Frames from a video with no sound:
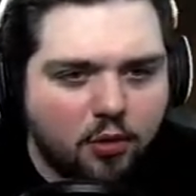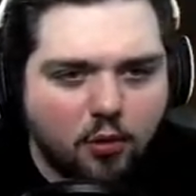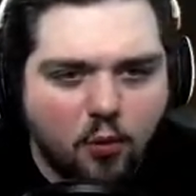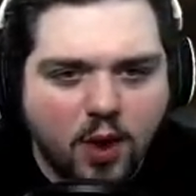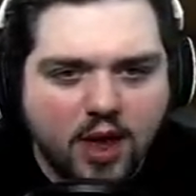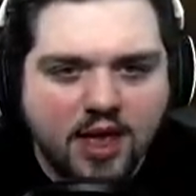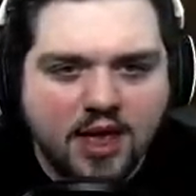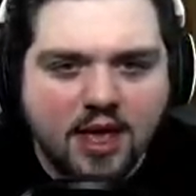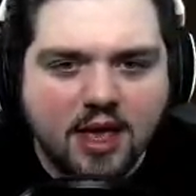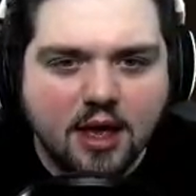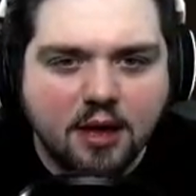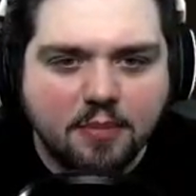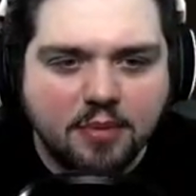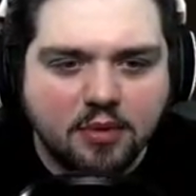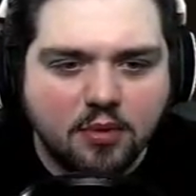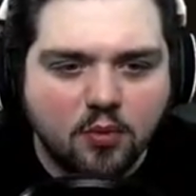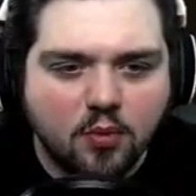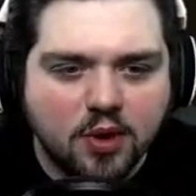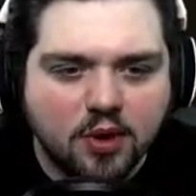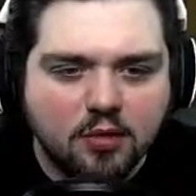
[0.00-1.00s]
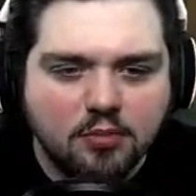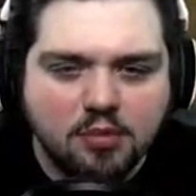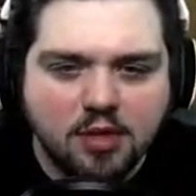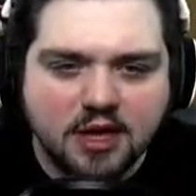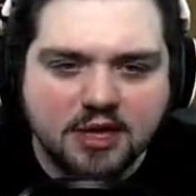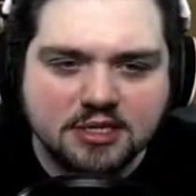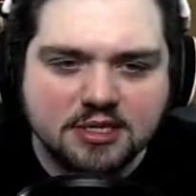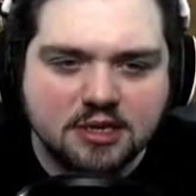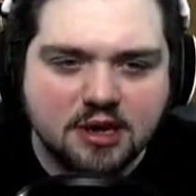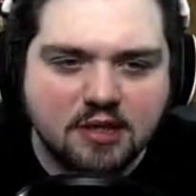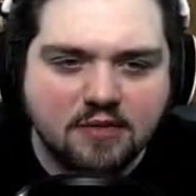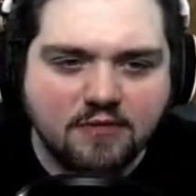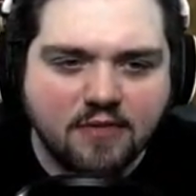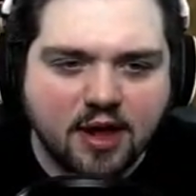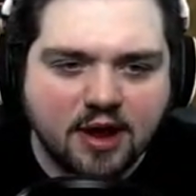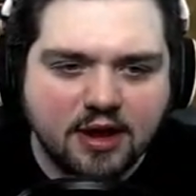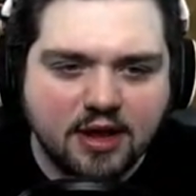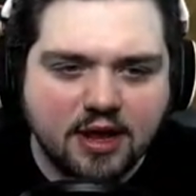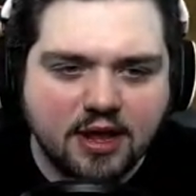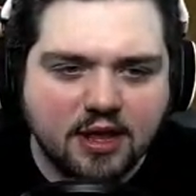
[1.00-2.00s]
waking up in a weird place and then
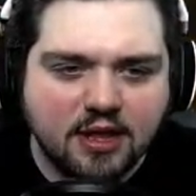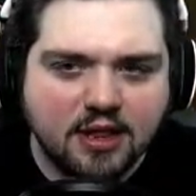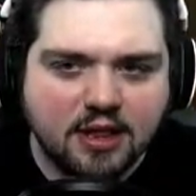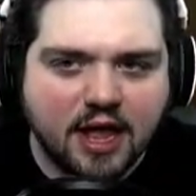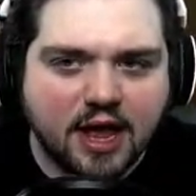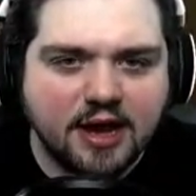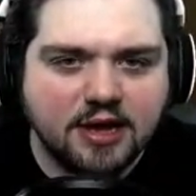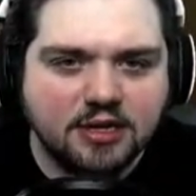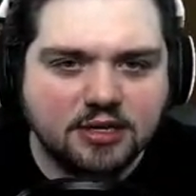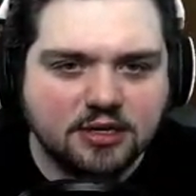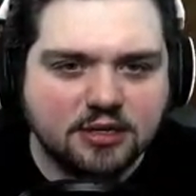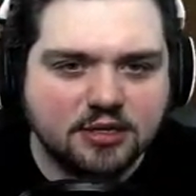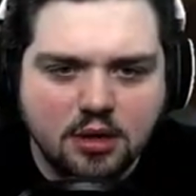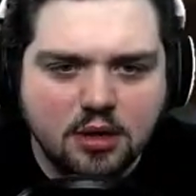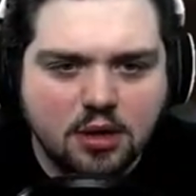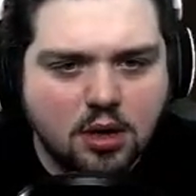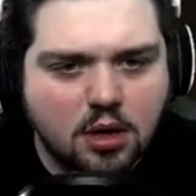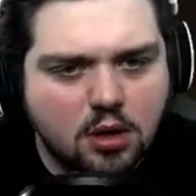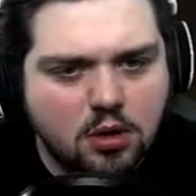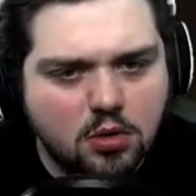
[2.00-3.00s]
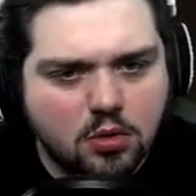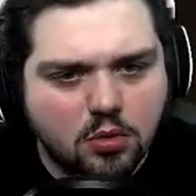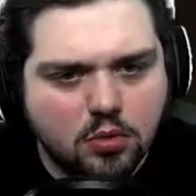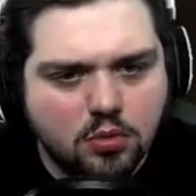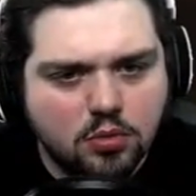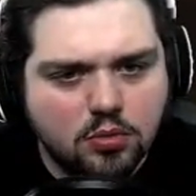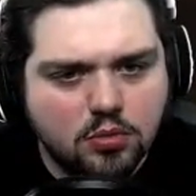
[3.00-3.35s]
finding a lighter. Oh.